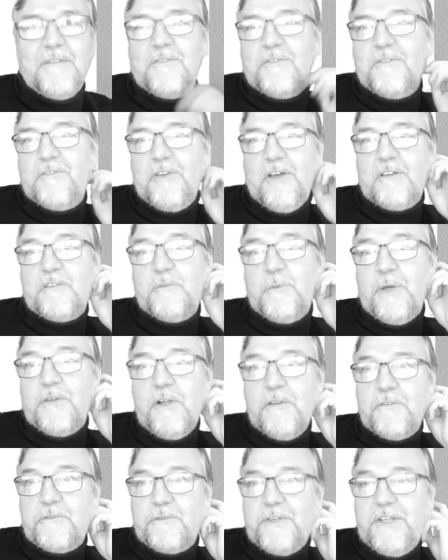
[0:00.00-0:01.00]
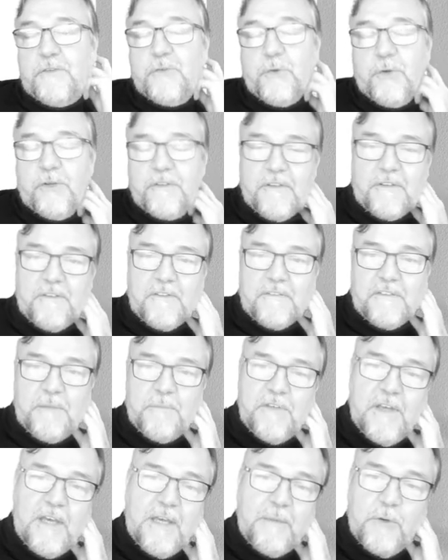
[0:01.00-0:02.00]
talks about all 3 torques at the
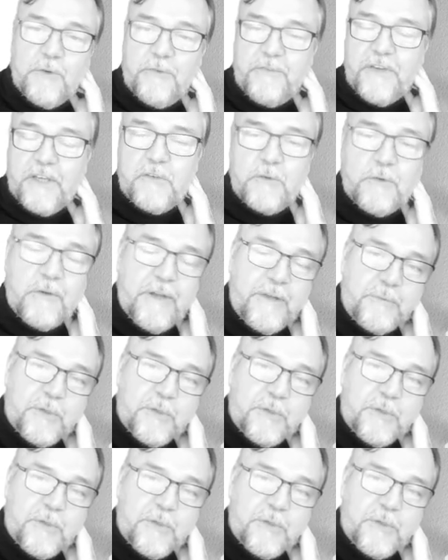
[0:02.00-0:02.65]
same time, our factor graph